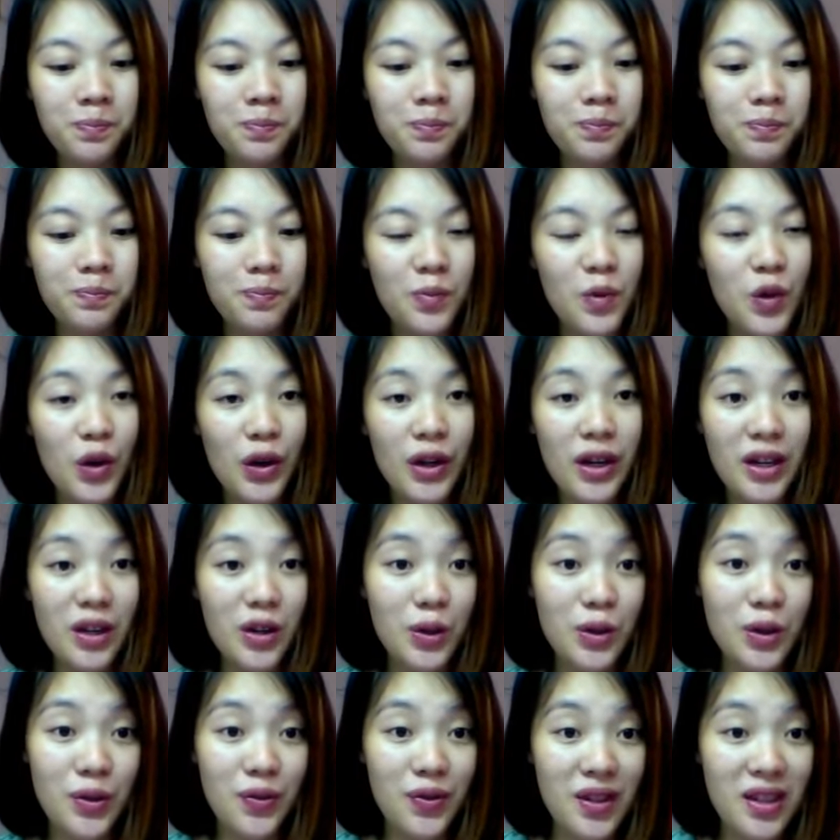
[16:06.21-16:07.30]
You can
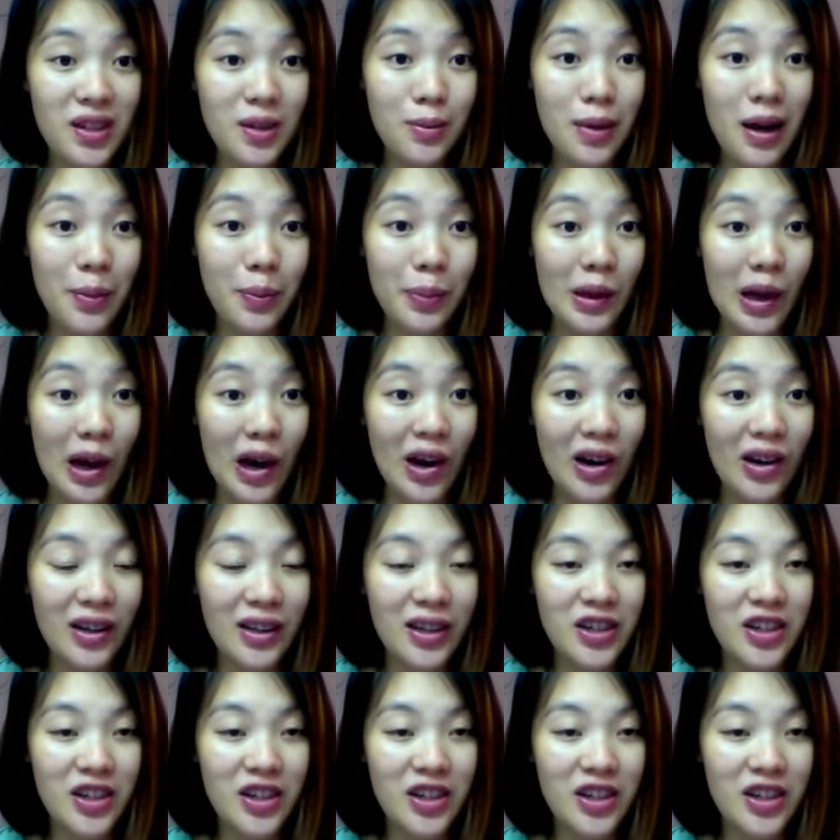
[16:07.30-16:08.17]
also visit my blog,